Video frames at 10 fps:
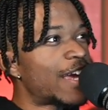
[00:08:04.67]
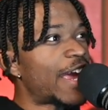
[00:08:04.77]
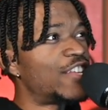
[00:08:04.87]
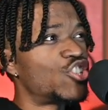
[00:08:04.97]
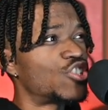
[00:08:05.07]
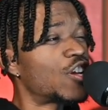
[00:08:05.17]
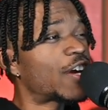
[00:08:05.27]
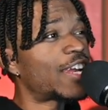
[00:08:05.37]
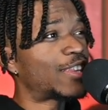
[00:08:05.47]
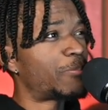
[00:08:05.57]
And just
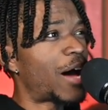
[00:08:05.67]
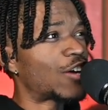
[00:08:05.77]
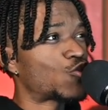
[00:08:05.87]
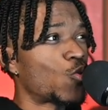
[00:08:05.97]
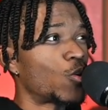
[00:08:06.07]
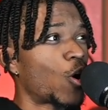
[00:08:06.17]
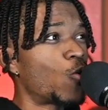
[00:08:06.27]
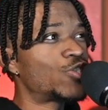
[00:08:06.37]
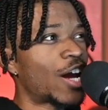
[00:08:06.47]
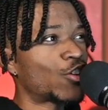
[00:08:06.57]
looking at the box score,
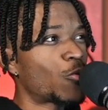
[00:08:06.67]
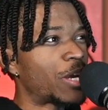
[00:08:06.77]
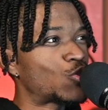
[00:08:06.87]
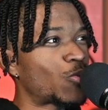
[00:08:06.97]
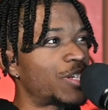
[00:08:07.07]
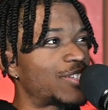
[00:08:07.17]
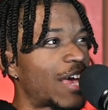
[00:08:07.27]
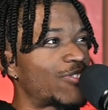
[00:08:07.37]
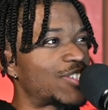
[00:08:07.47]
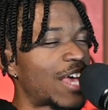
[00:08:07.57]
OG Anunoby at
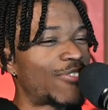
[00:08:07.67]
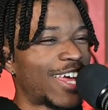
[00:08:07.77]
27-7.